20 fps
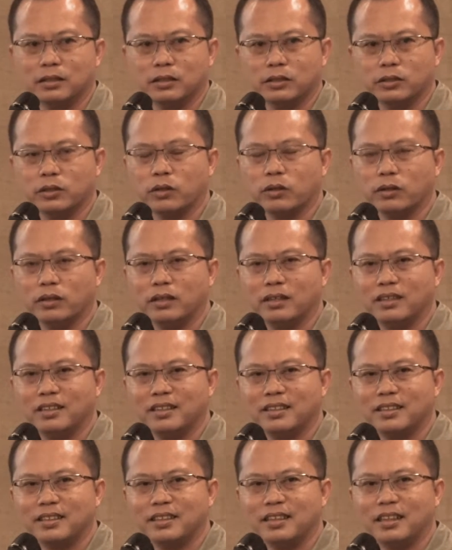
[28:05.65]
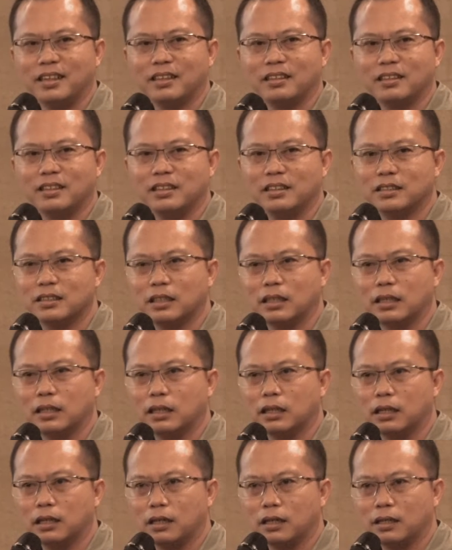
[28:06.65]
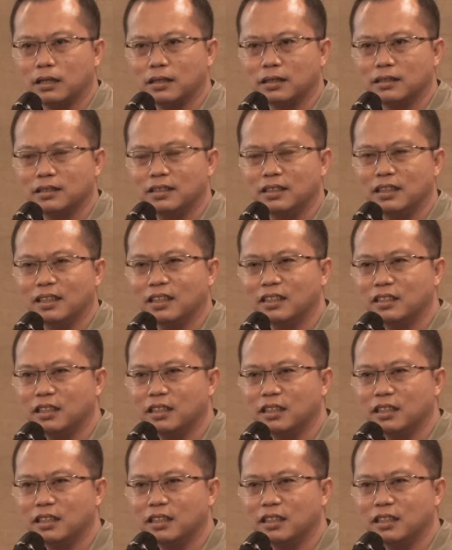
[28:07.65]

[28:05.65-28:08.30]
So at least dia